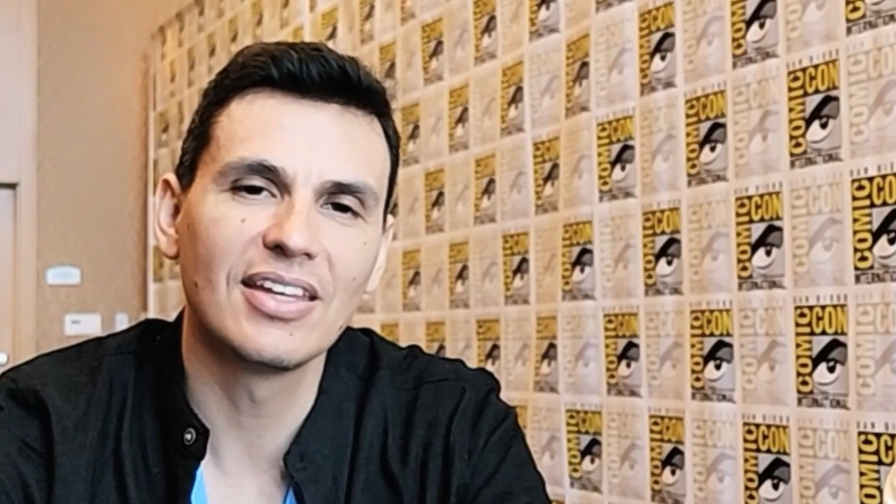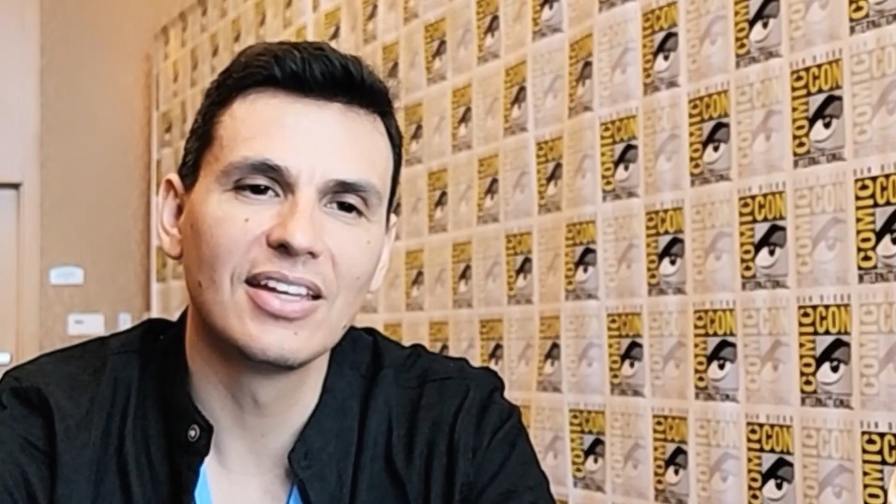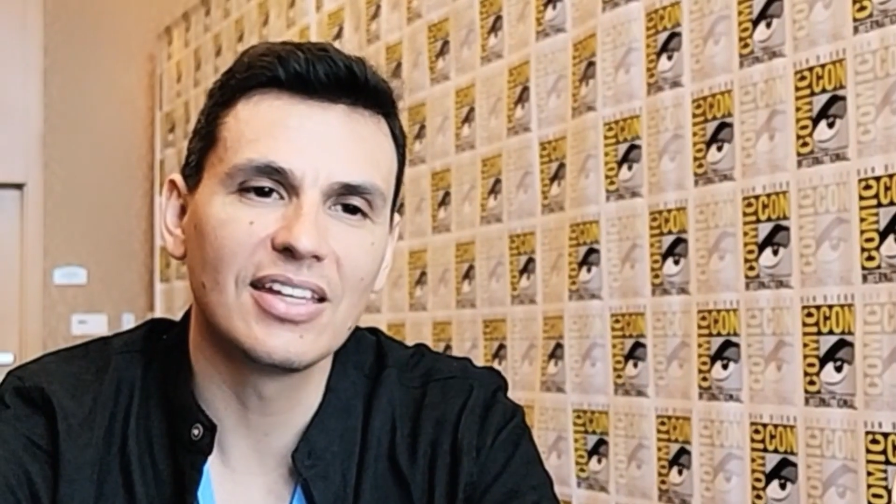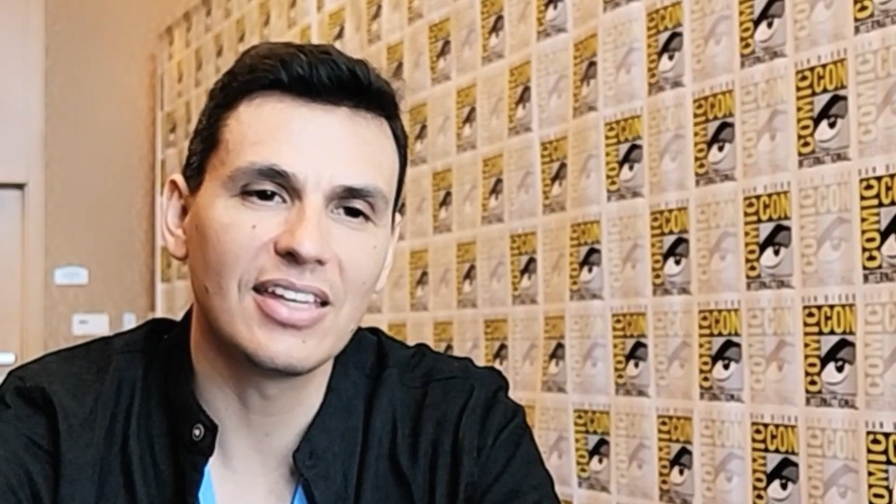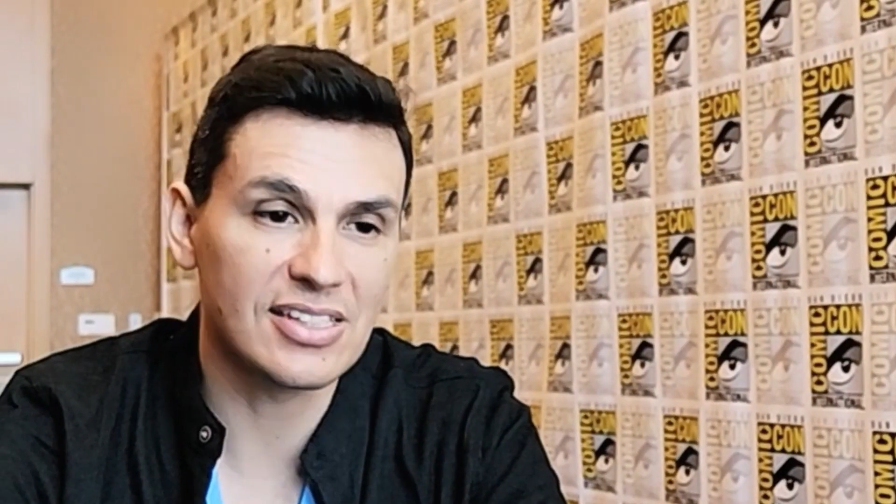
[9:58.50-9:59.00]

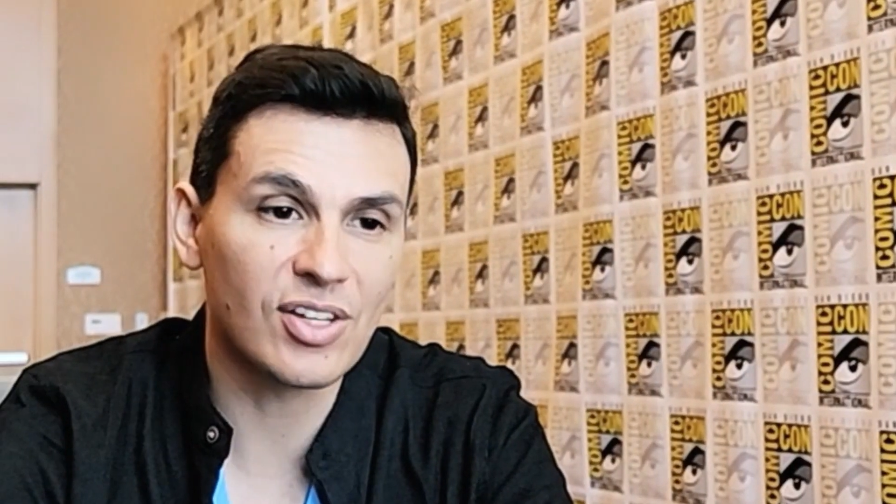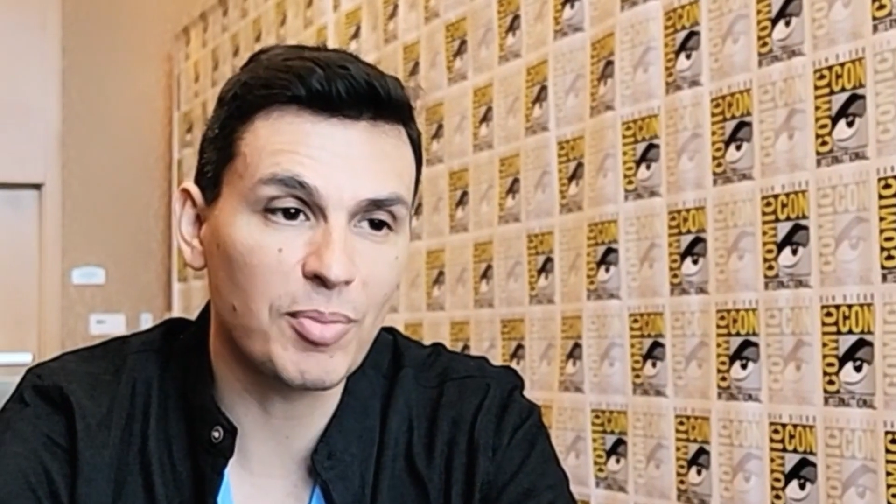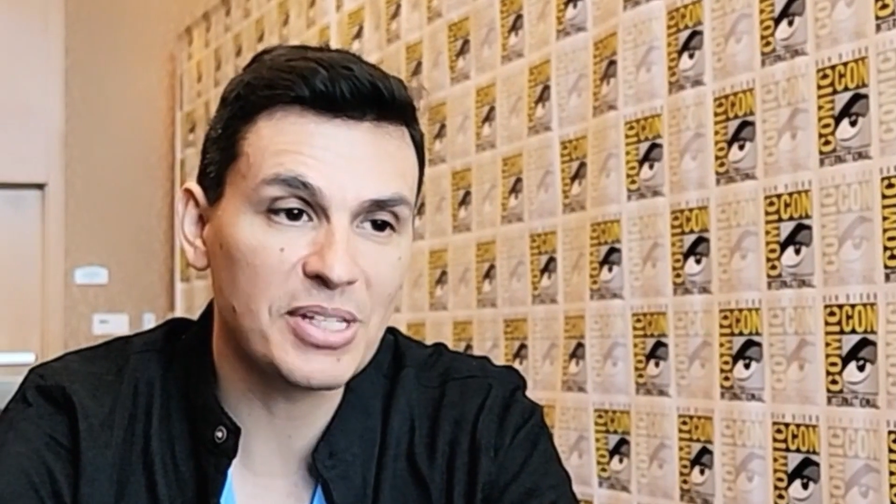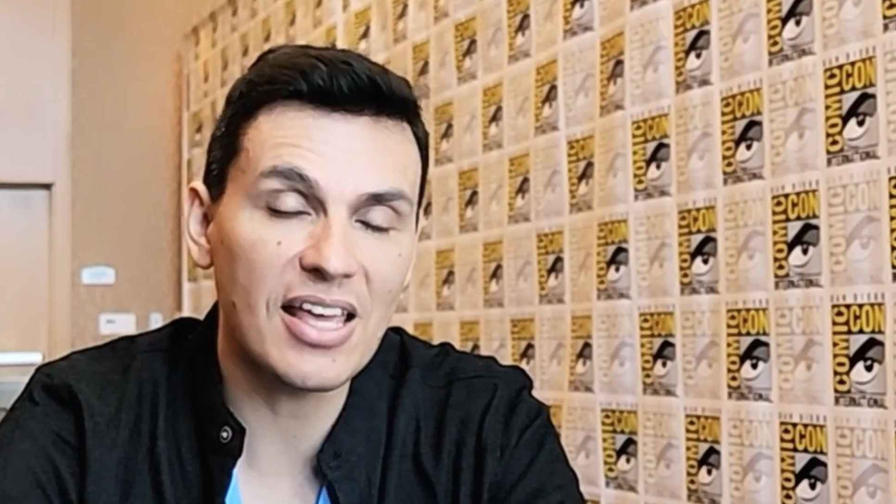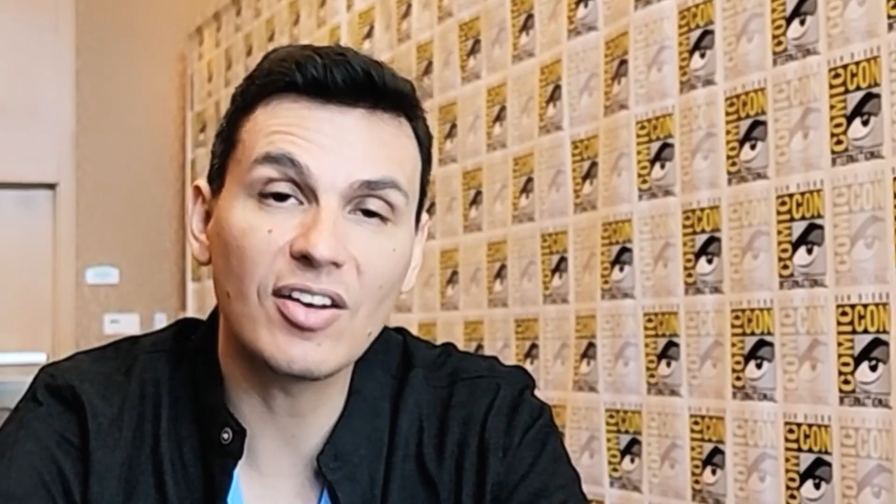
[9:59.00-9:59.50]
Yes, it's gonna be
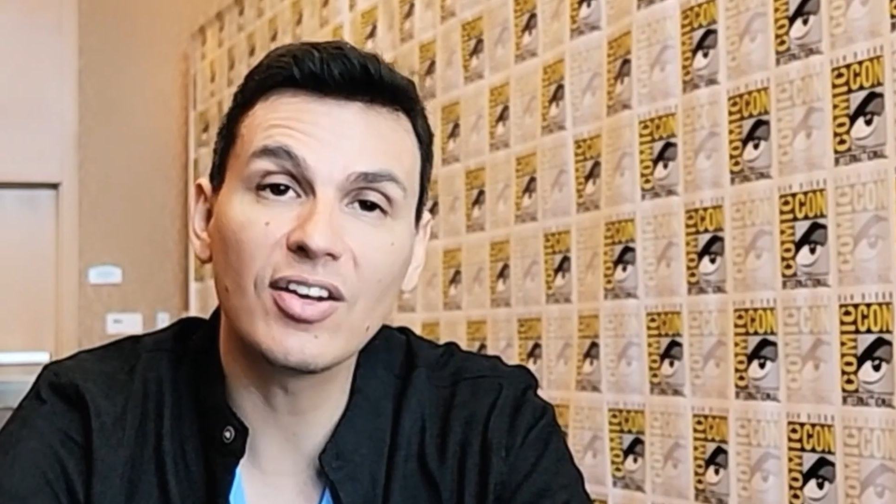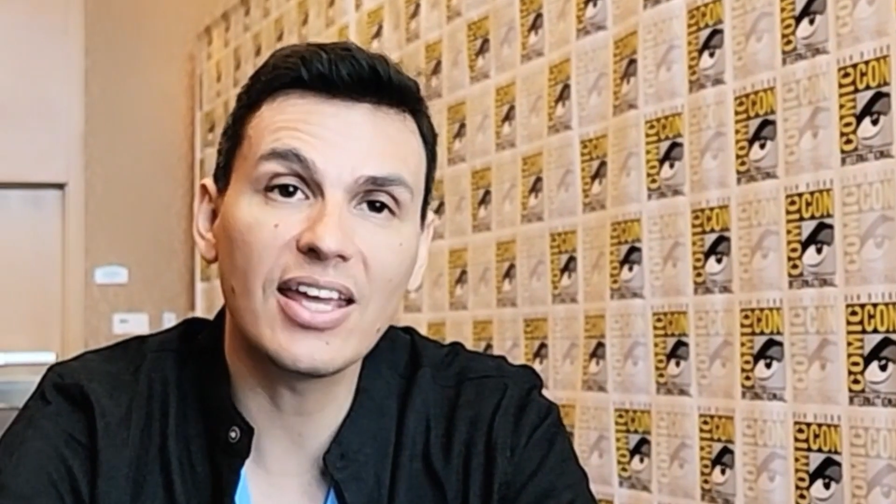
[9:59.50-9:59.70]
Saturday,